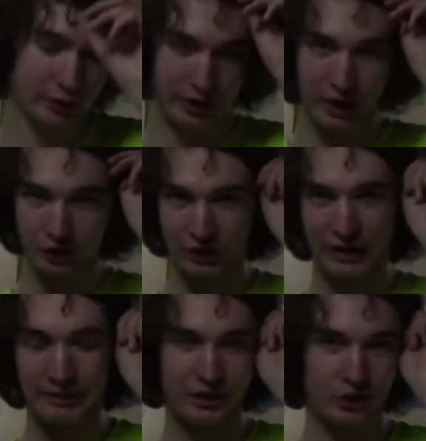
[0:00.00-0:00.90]
would cause
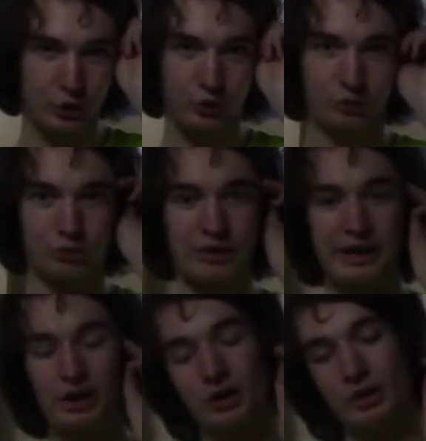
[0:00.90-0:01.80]
gravity to
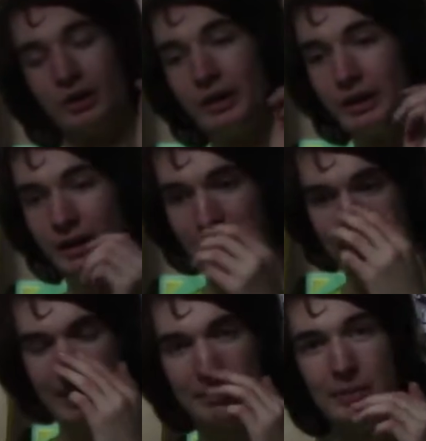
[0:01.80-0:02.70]
reoccur.
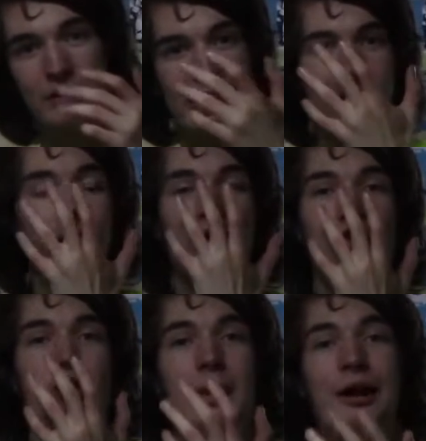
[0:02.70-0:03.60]
And maybe bring an
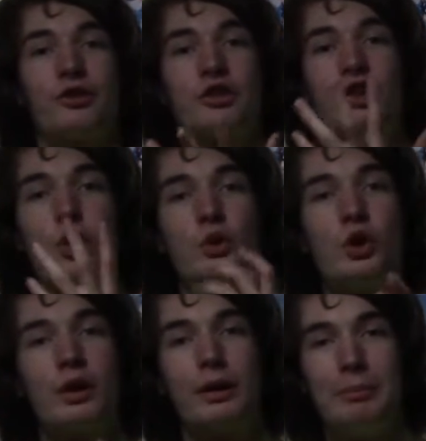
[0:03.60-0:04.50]
oxygen mask, so you
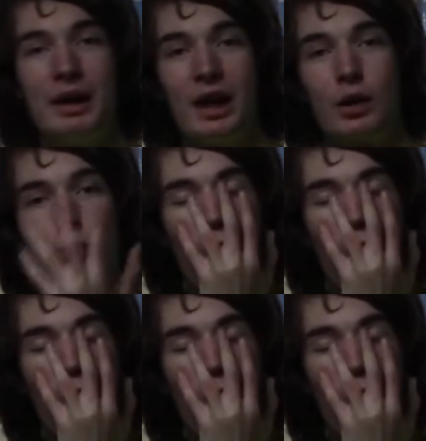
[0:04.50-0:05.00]
can be like,